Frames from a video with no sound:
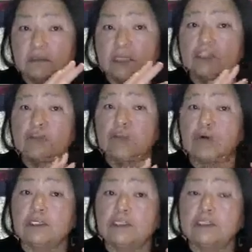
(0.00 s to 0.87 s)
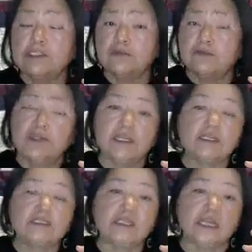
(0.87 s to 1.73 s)
touch points of
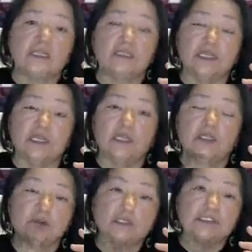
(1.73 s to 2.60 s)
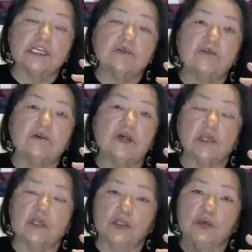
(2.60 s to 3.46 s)
things that you
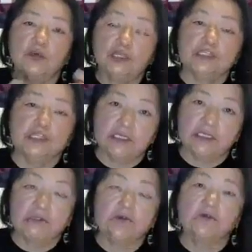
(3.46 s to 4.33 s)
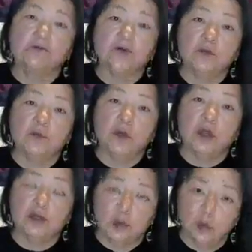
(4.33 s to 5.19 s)
identified you need to heal from
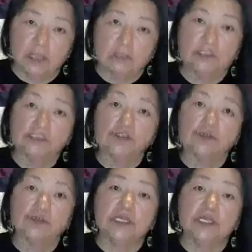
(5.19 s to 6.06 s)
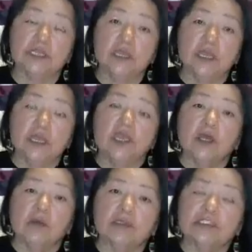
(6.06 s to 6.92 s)
on your wellness journey.
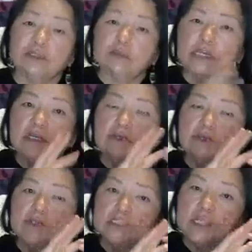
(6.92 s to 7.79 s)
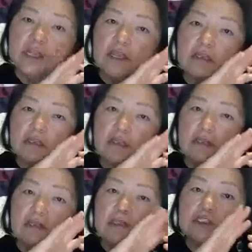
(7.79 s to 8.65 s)
But sometimes
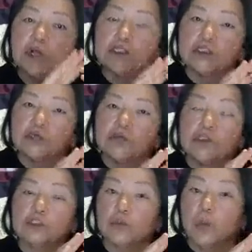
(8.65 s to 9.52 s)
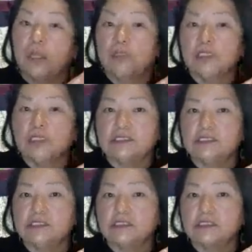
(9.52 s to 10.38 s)
there's also those
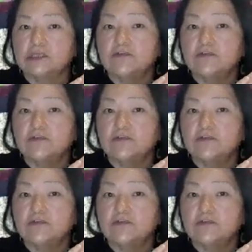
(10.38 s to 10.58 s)
wellness